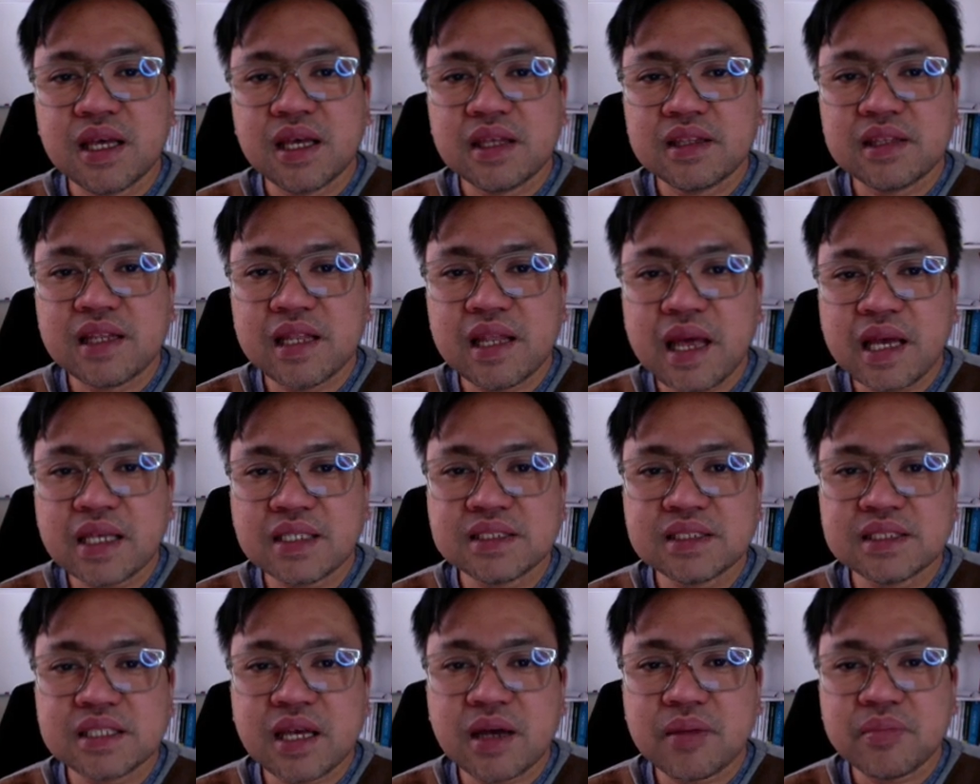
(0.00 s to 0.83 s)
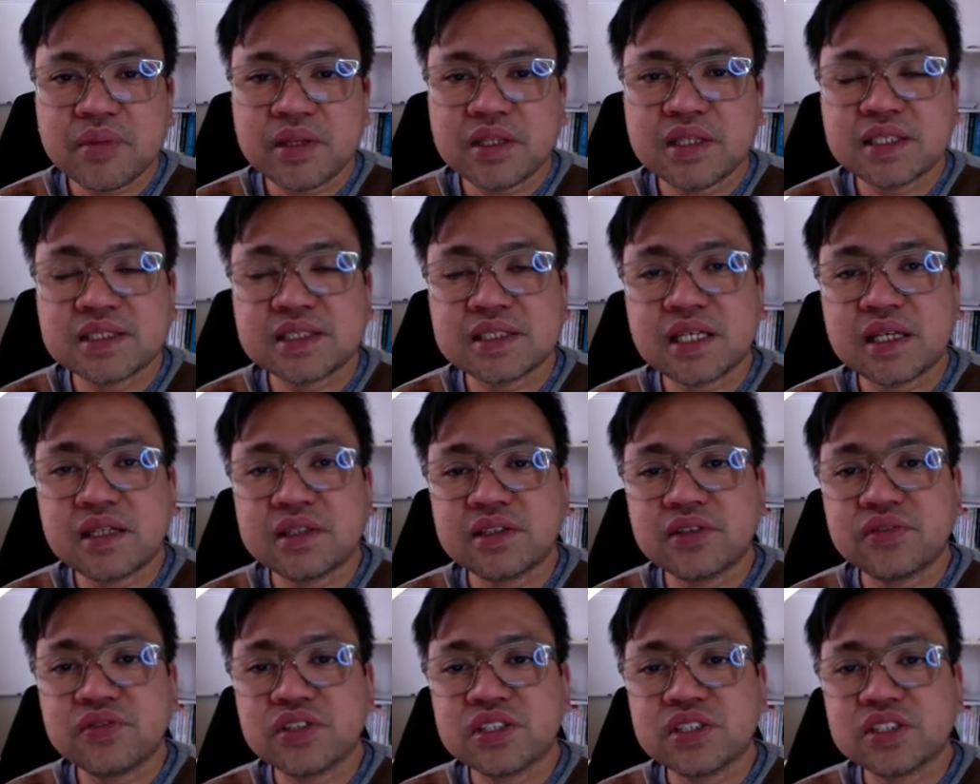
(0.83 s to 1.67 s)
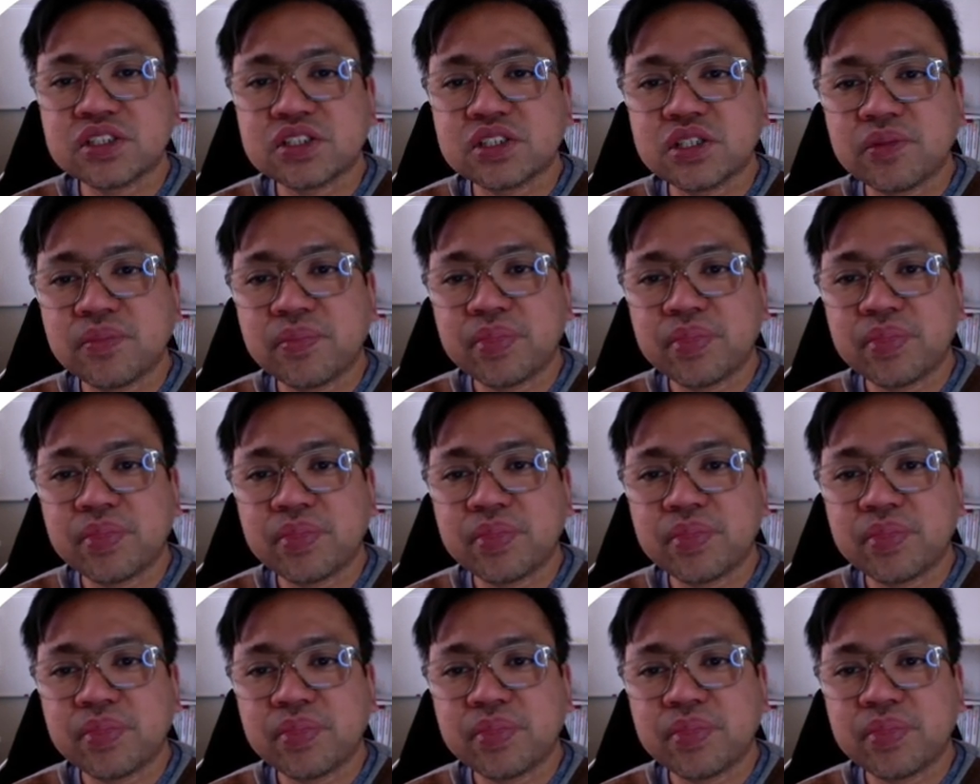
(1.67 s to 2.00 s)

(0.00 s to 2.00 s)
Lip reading: the last step in the cell division.